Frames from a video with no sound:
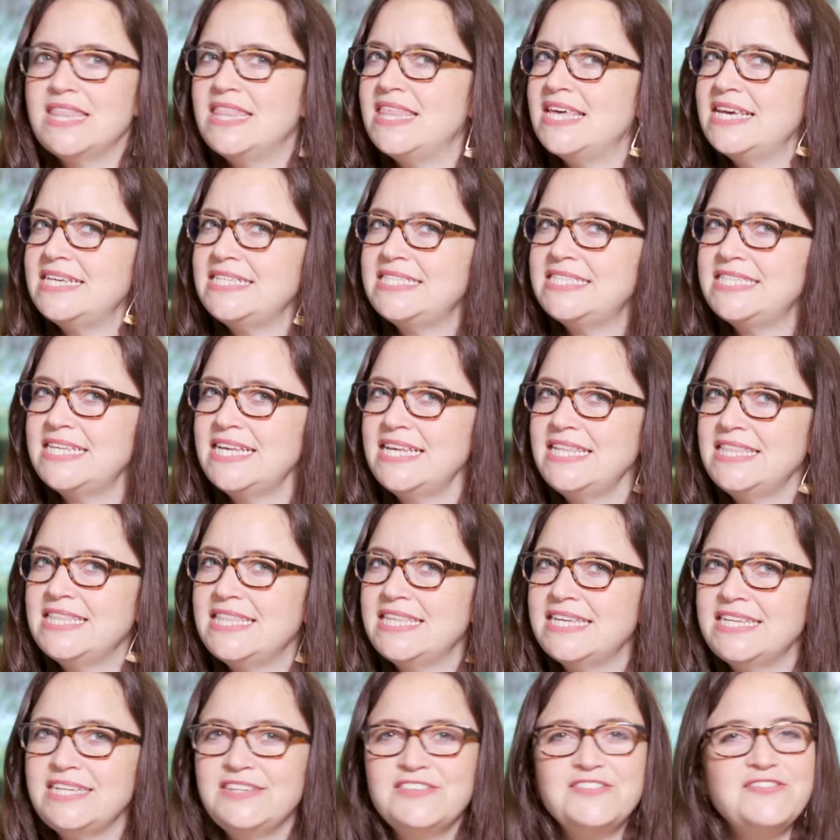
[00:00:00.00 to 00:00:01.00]
They said
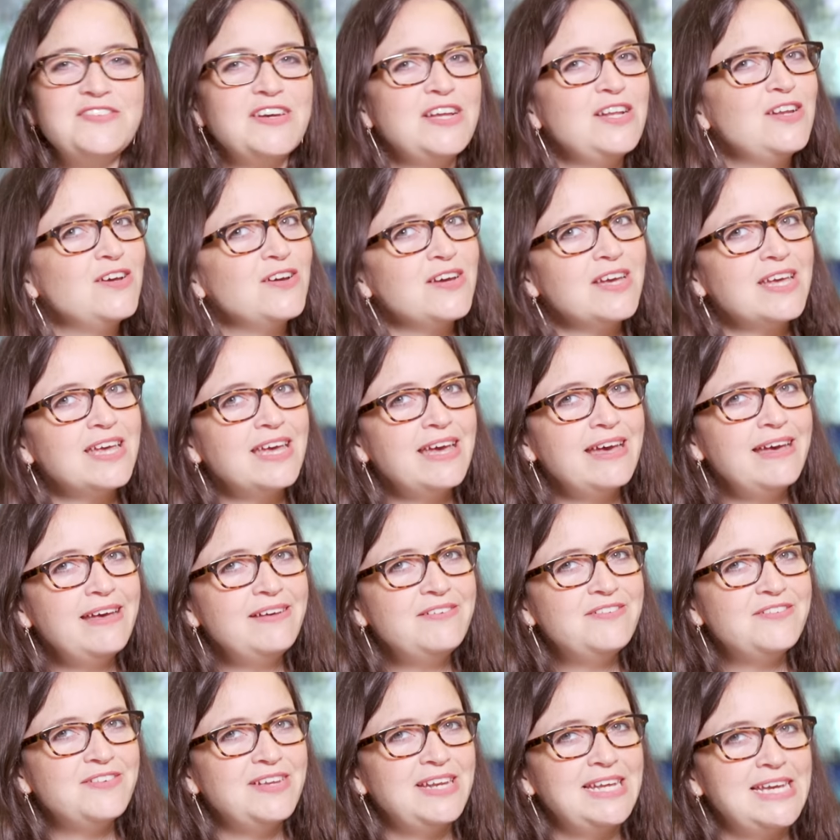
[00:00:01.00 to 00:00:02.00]
that if I look
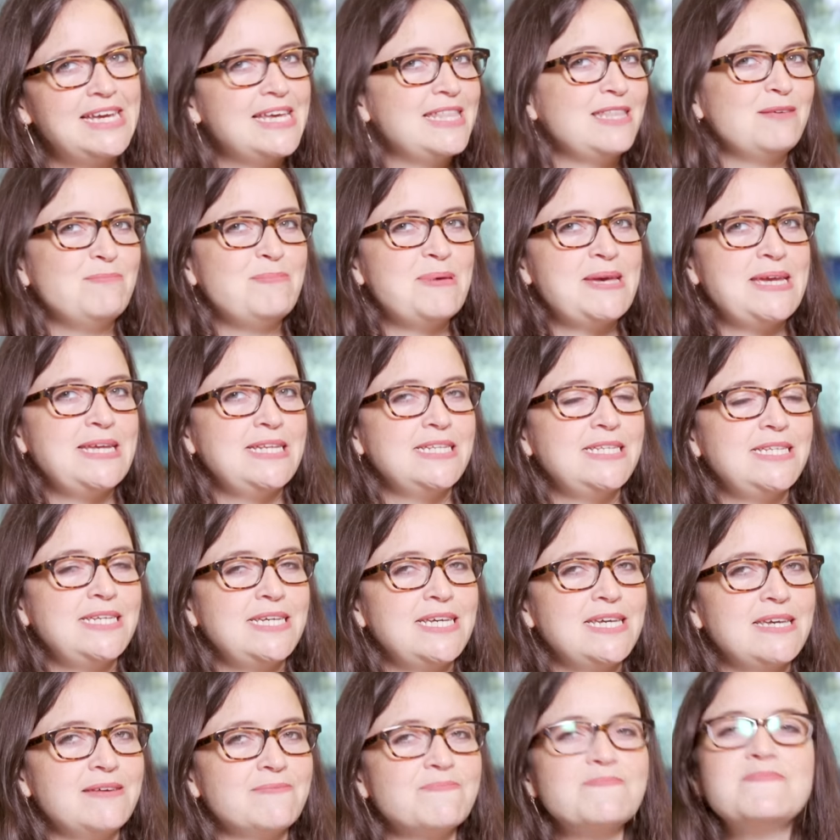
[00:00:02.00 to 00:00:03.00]
carefully at the
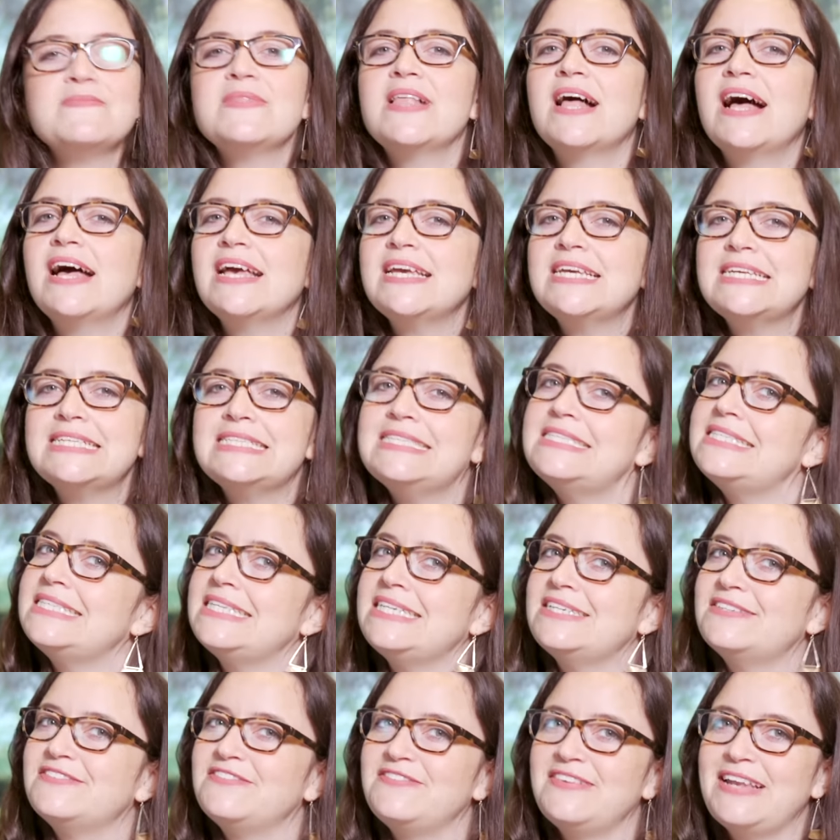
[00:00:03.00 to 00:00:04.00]
painting, I can
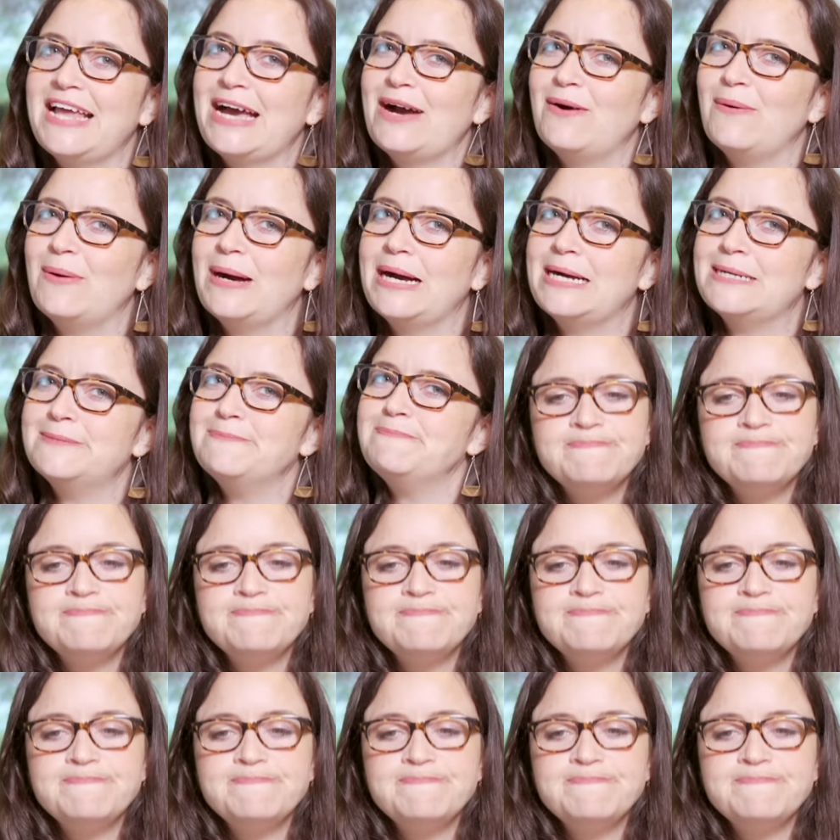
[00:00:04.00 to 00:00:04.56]
see a flower.